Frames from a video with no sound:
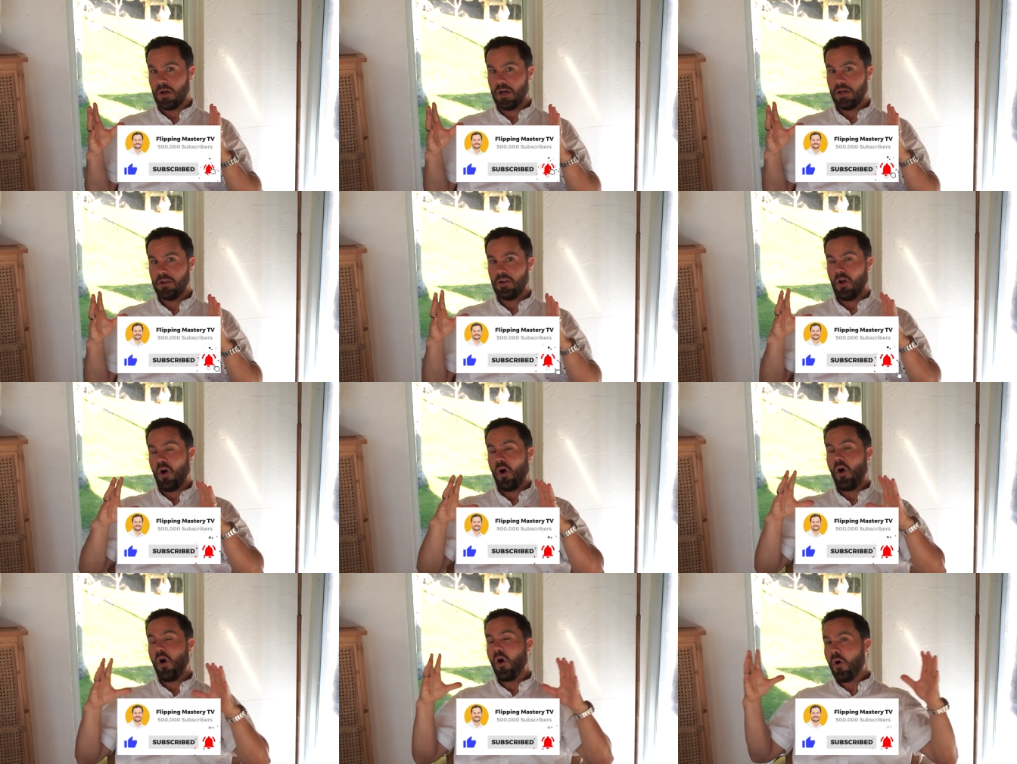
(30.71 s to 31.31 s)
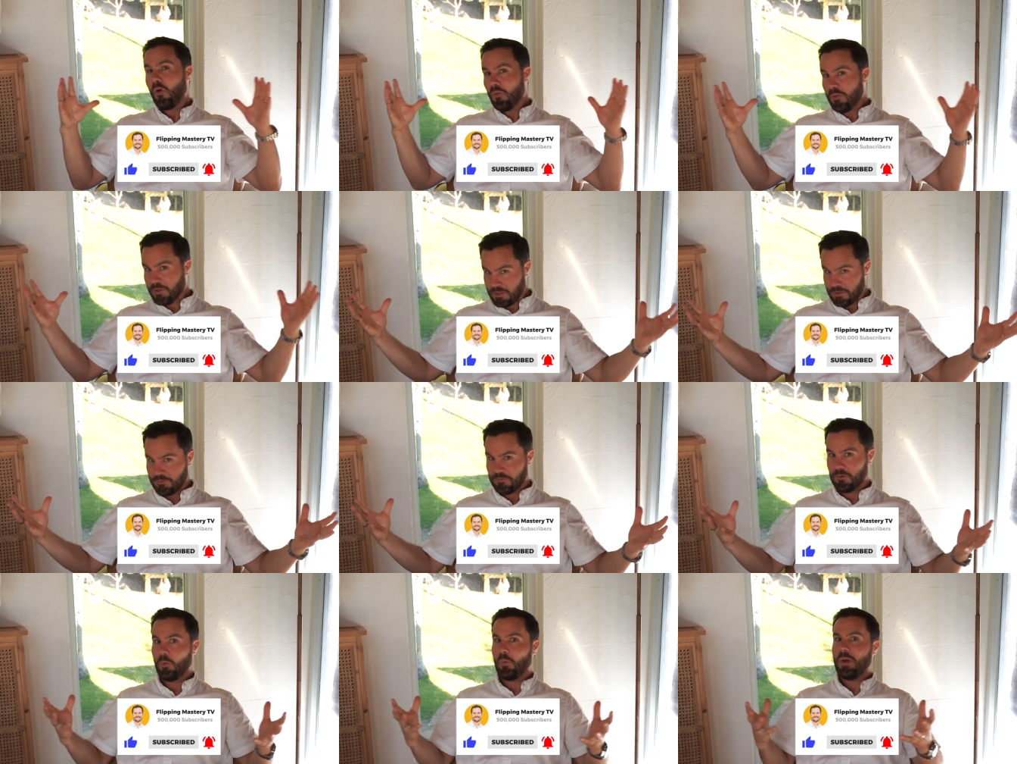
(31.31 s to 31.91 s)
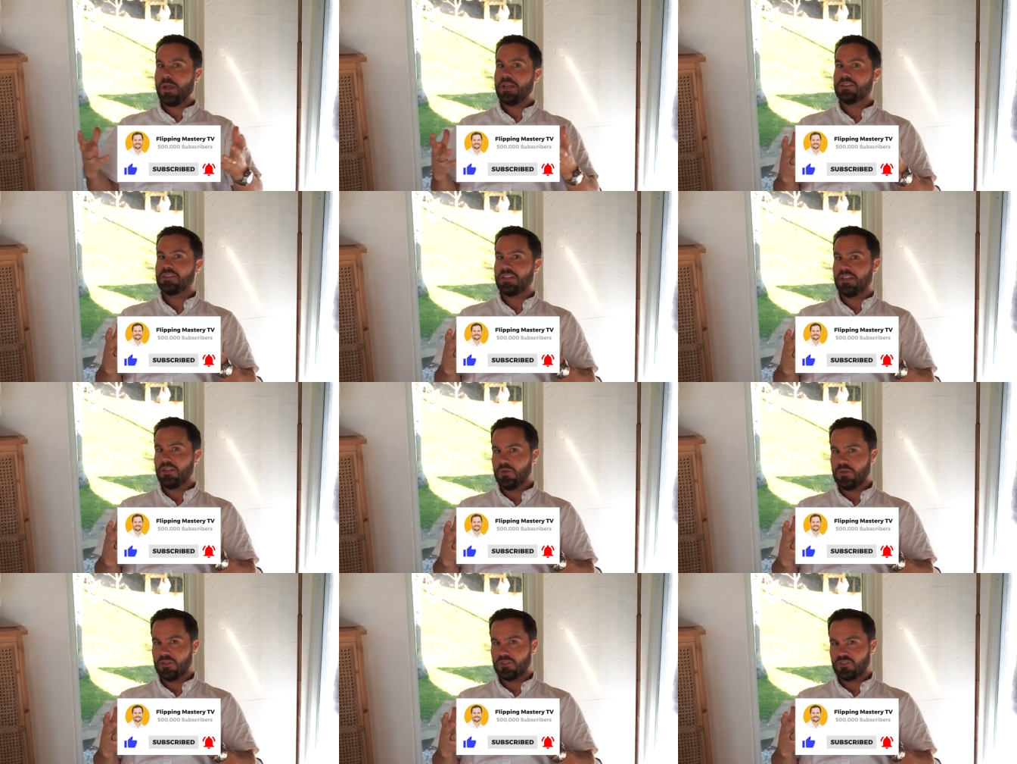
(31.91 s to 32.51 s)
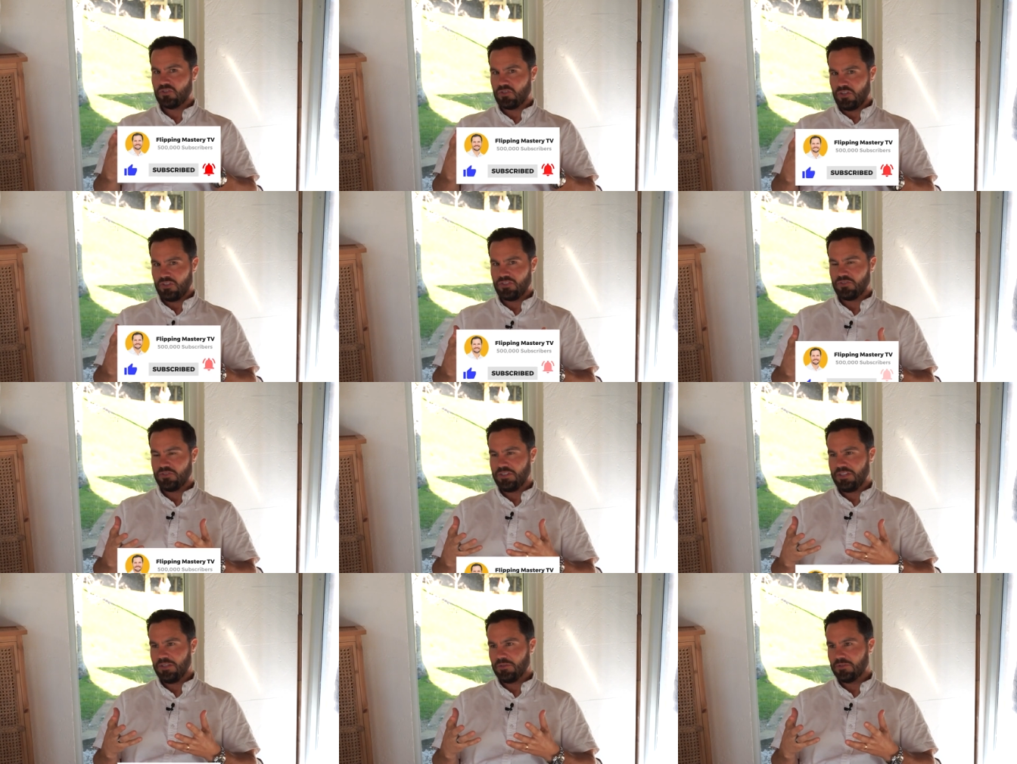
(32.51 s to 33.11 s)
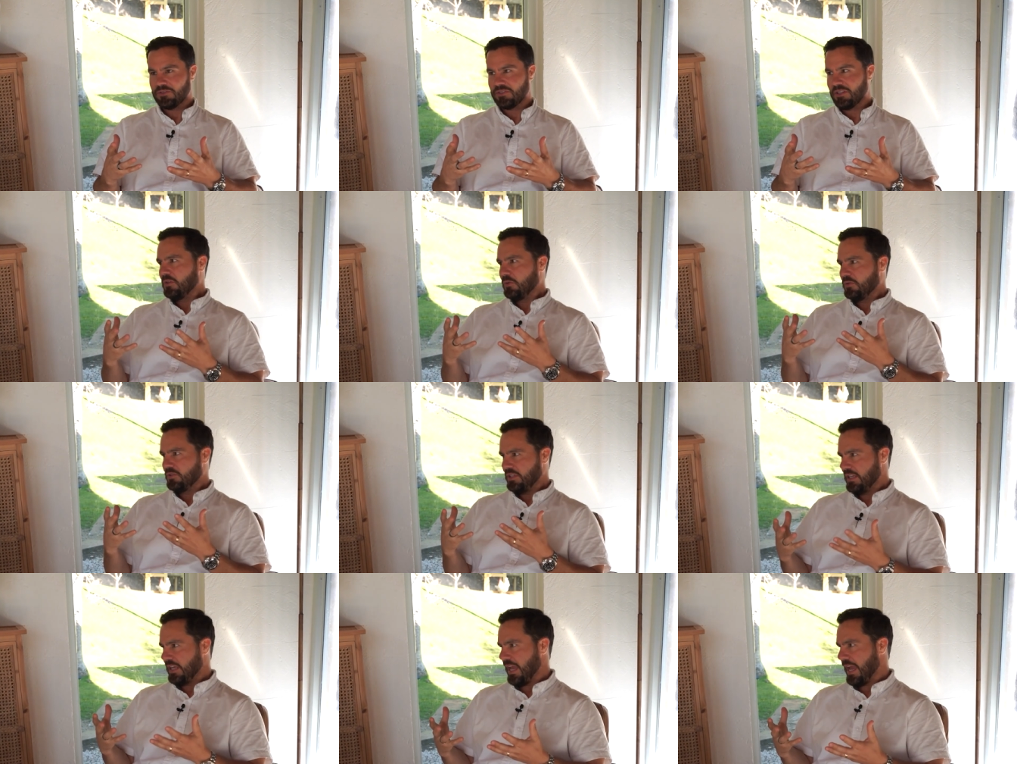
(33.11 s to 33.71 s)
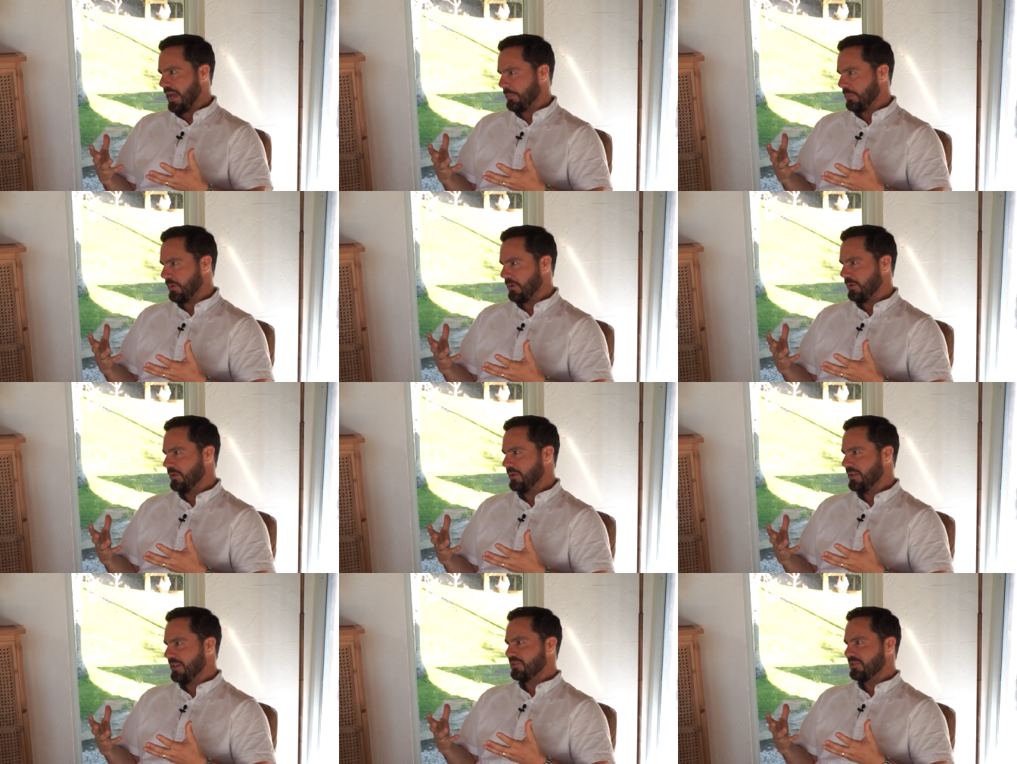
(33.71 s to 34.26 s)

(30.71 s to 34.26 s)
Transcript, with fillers: on all the different ways that you can structure deals using capital.